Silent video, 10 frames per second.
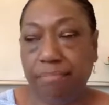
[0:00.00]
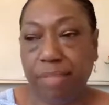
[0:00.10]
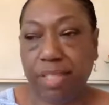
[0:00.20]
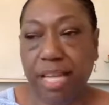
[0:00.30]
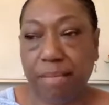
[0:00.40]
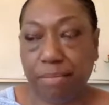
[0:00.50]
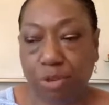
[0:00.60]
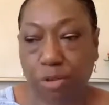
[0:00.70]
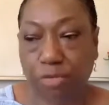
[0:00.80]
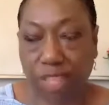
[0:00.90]
set up
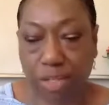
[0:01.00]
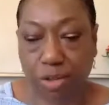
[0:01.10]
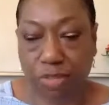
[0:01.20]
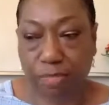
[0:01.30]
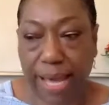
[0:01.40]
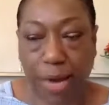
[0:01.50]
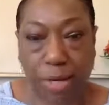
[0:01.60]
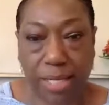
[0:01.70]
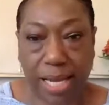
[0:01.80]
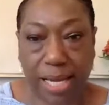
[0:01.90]
sort of these sort of
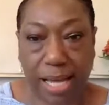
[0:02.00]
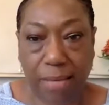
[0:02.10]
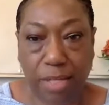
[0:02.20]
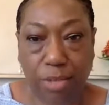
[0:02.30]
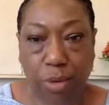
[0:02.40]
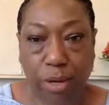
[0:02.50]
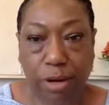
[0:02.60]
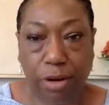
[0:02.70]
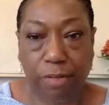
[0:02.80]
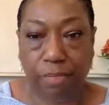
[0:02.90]
power dynamics
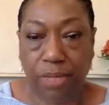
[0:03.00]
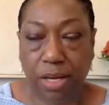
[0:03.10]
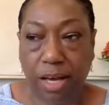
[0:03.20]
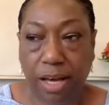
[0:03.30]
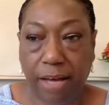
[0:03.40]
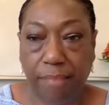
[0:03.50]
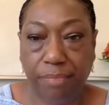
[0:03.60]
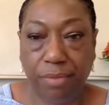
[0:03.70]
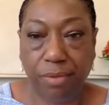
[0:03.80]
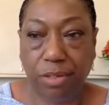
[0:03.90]
where
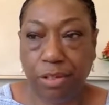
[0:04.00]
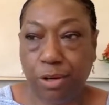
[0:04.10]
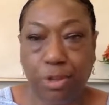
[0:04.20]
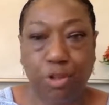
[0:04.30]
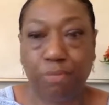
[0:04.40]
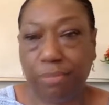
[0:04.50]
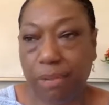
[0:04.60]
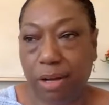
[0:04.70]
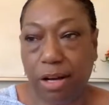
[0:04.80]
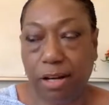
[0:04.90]
the girls
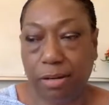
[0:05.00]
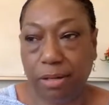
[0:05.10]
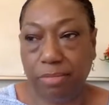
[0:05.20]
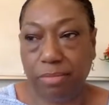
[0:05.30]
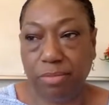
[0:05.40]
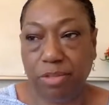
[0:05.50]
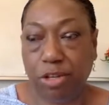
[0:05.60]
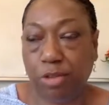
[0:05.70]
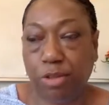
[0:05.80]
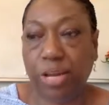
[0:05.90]
are
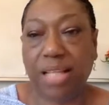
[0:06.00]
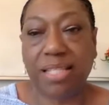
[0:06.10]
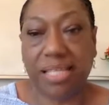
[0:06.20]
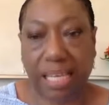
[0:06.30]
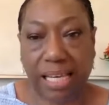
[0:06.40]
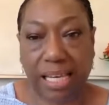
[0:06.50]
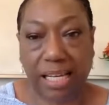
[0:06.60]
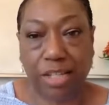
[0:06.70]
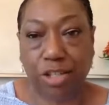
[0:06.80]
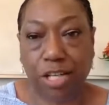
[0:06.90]
they're not seen
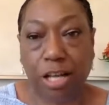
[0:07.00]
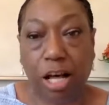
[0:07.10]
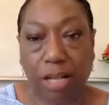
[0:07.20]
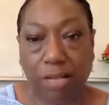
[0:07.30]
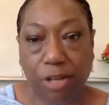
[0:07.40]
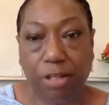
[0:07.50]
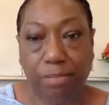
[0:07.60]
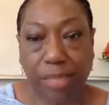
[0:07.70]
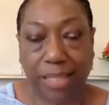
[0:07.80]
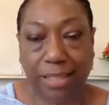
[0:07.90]
in all of their
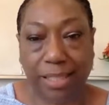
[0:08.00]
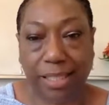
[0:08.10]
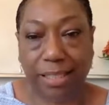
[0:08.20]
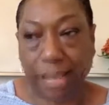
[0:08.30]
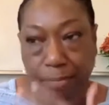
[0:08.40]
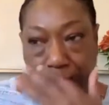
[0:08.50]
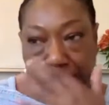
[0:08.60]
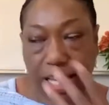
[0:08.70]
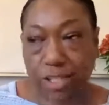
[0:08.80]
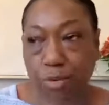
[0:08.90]
complexities.
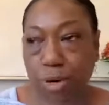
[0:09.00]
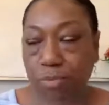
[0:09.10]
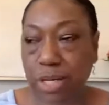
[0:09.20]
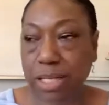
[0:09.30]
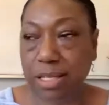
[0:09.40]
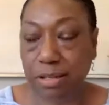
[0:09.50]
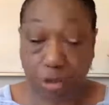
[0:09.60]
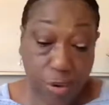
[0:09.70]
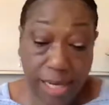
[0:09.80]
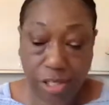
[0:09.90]
And so what we
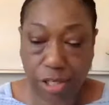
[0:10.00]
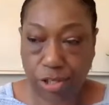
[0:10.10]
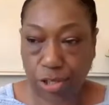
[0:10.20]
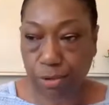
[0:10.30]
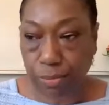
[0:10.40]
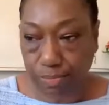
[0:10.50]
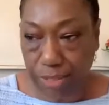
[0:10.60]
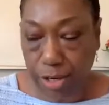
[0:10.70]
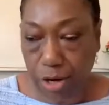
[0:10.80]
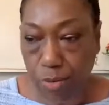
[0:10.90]
tried to do
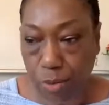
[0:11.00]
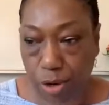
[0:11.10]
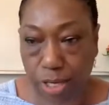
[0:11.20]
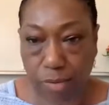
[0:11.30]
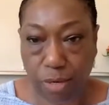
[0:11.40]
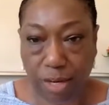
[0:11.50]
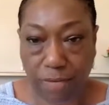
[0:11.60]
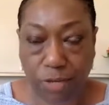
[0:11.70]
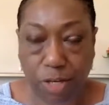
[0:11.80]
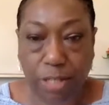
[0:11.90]
in our work, and what
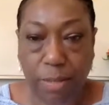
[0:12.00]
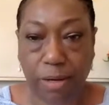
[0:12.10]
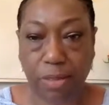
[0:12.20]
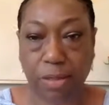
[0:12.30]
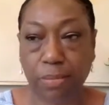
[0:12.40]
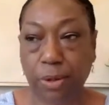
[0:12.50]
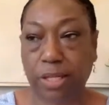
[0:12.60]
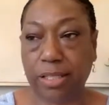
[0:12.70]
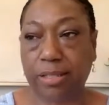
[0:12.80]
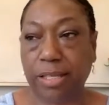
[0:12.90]
I've talked about in the
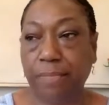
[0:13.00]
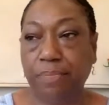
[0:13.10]
book, is